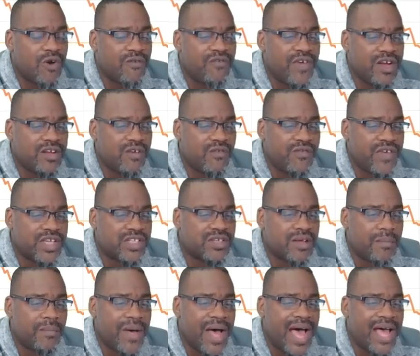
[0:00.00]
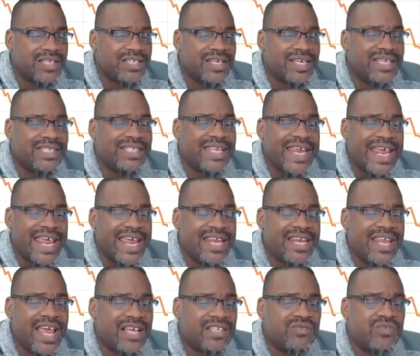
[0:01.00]
or VectorVest composite, is the
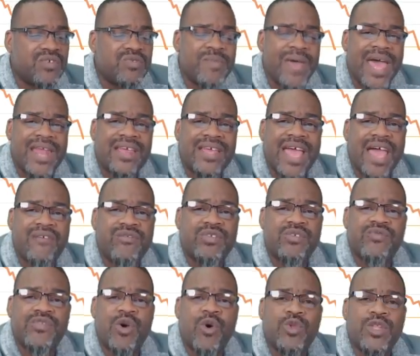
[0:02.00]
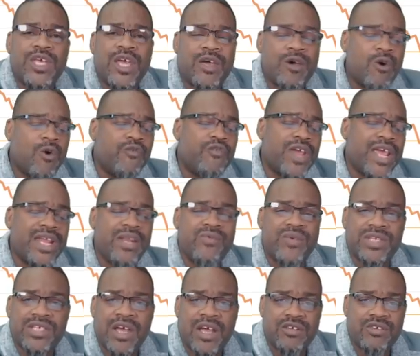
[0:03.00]
index arithmetic average of the over
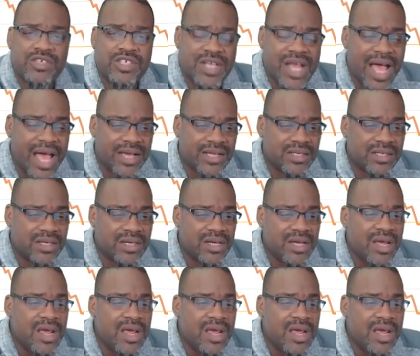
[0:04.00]
eighty-one hundred stocks.